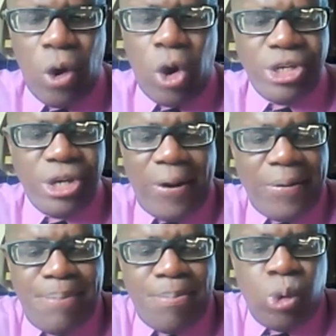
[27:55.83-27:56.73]
the
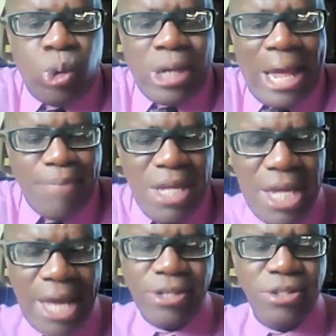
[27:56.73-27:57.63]
ordinary people who look like
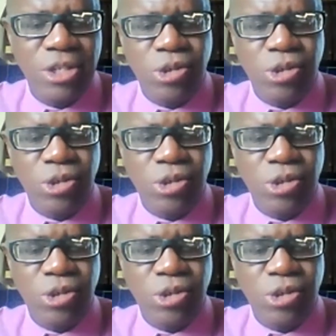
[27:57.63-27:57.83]
me and,